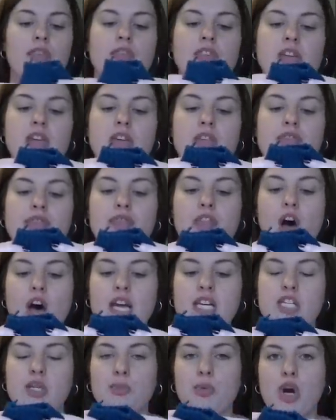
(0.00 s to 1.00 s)
the
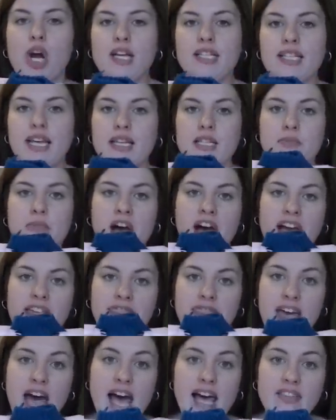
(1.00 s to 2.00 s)
thought process
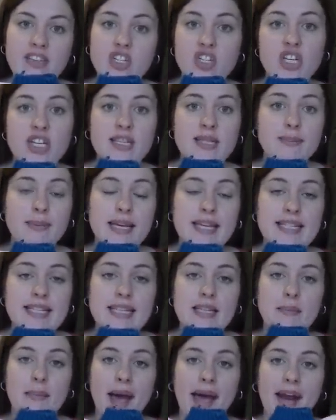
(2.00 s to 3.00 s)
behind that that she explains
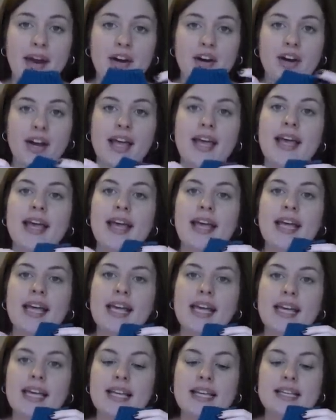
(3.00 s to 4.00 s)
in the pattern
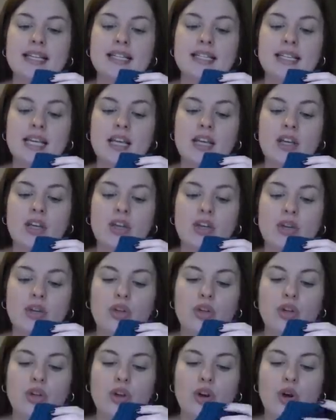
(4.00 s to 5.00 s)
is,
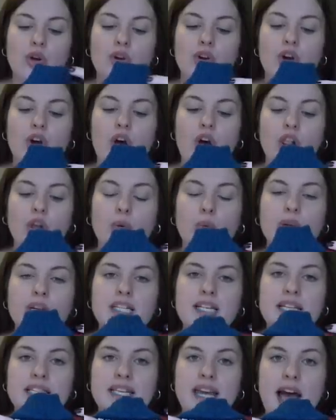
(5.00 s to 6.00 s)
you know, your color
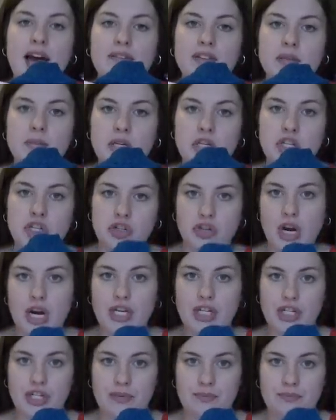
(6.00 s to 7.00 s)
work doesn't have as much
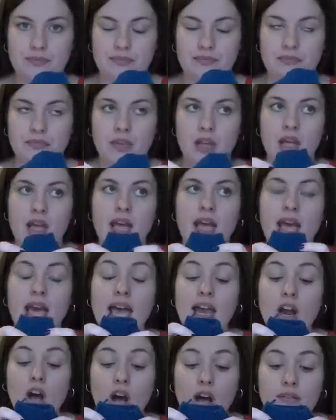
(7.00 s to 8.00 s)
stretch.
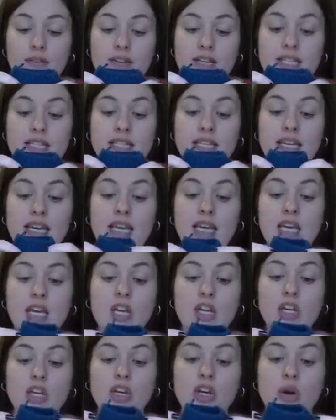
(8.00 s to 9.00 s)
And
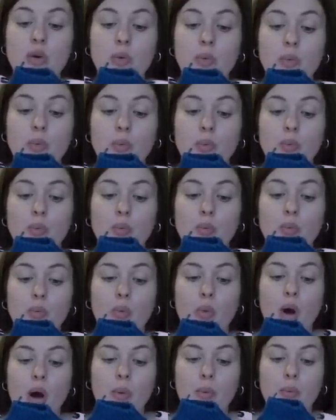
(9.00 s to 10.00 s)
obviously, you know,
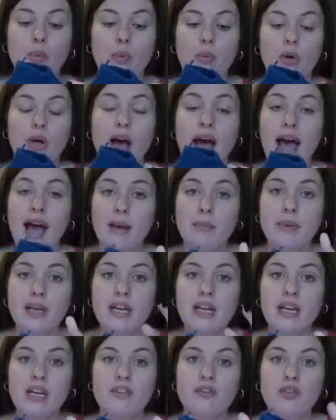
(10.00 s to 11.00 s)
what will
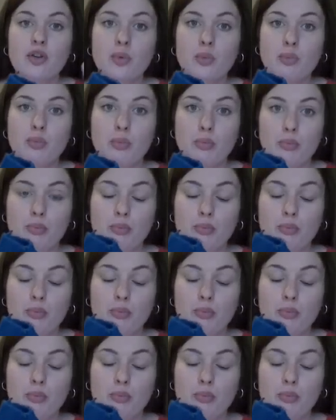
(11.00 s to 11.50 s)
happen if you